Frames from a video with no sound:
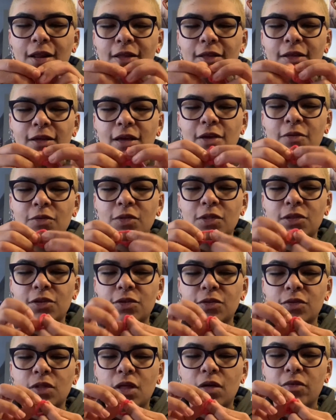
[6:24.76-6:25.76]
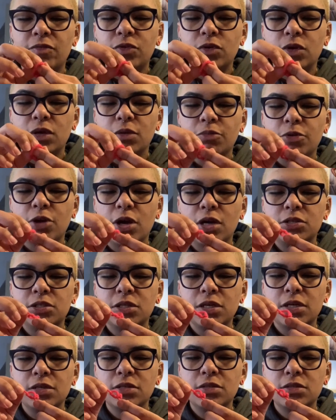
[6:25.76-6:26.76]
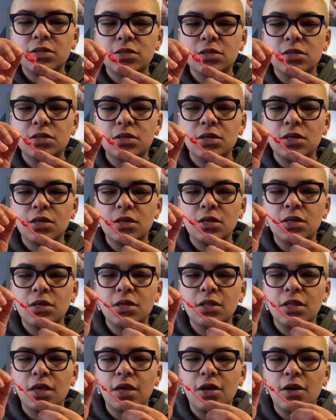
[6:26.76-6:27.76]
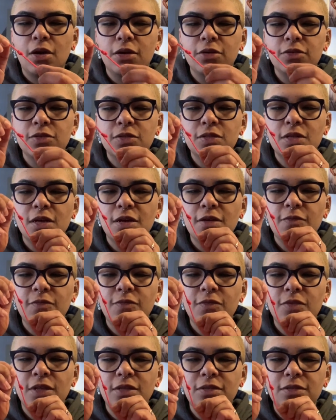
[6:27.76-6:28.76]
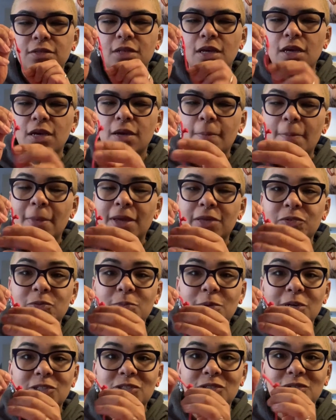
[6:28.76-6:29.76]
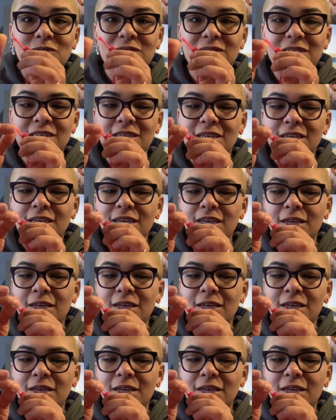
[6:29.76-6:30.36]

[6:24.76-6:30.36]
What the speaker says: I really do love doing projects and like art stuff. That's like my specialty.